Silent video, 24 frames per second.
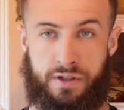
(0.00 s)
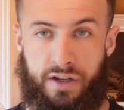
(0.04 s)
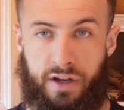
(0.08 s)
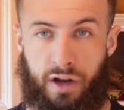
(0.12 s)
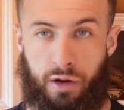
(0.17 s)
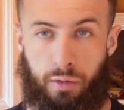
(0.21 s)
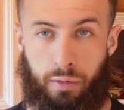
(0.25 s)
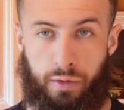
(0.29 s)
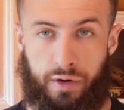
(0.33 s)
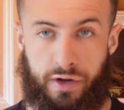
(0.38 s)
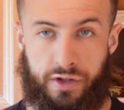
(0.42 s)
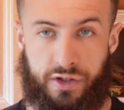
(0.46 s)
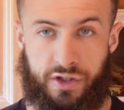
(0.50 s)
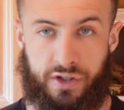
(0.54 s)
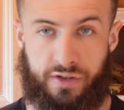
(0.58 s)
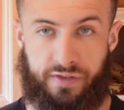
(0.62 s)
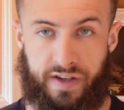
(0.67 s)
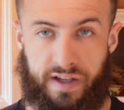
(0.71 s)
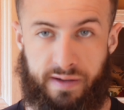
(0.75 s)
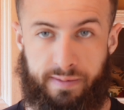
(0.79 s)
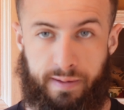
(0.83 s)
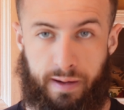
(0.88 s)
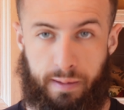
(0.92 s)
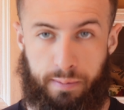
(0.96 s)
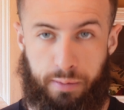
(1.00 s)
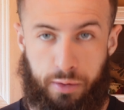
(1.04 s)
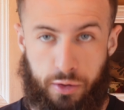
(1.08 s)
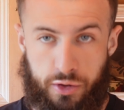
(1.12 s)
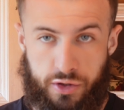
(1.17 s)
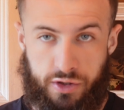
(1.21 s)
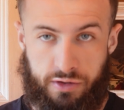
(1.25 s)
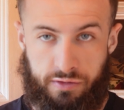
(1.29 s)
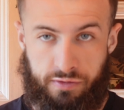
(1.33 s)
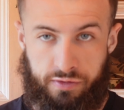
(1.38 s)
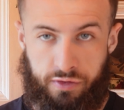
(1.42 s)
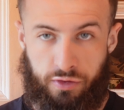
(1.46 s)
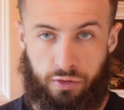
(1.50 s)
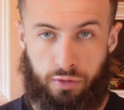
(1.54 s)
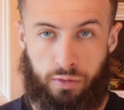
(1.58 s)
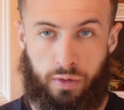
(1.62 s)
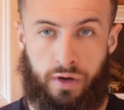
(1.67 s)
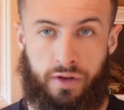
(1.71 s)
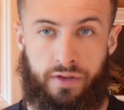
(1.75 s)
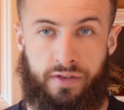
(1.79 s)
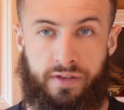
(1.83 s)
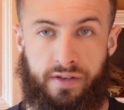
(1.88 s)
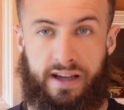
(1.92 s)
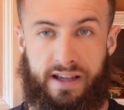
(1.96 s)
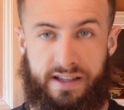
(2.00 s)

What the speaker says: You don't want to just think about pushing forward,